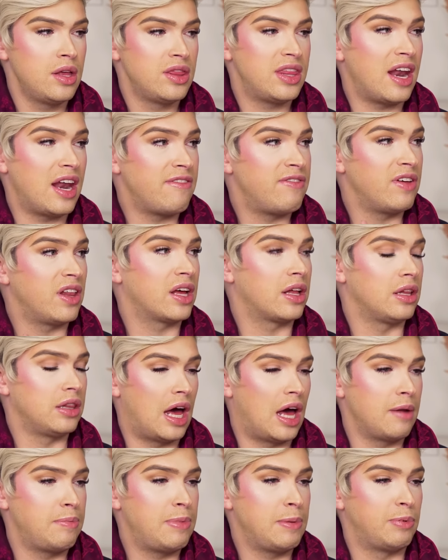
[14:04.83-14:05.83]
that I feel like a
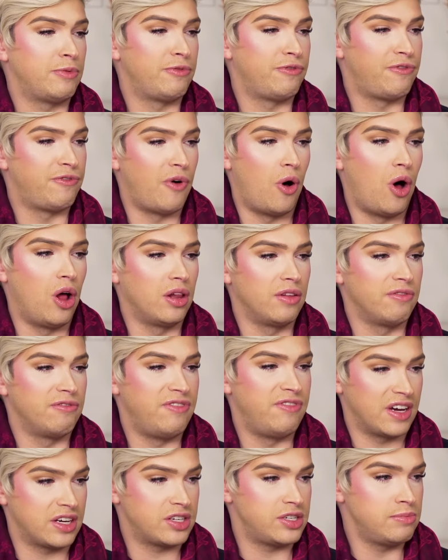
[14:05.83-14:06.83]
lot of people fall
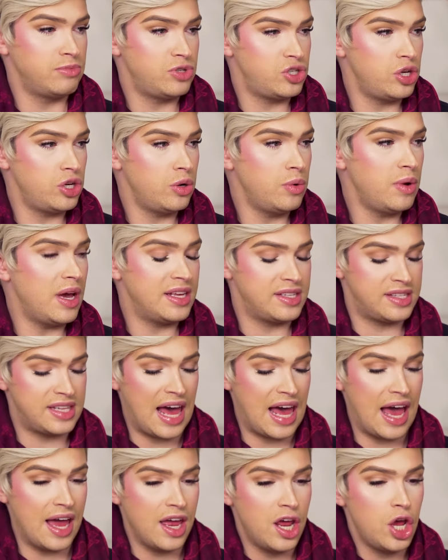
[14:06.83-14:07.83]
victim to is
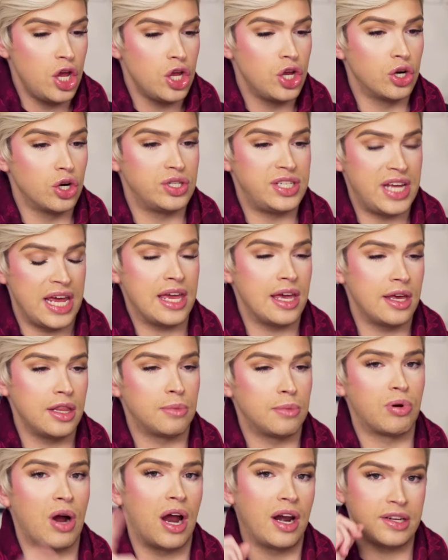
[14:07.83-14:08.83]
that you're taking
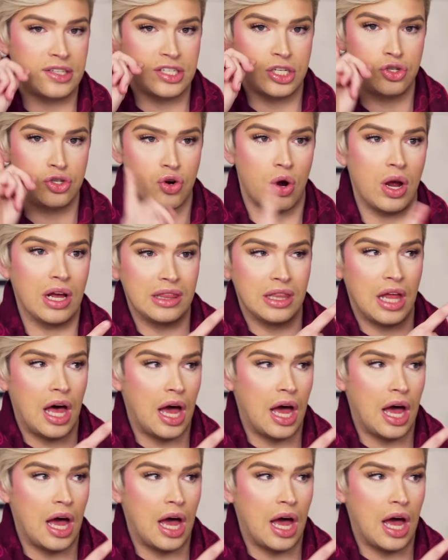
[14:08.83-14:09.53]
the product and drawing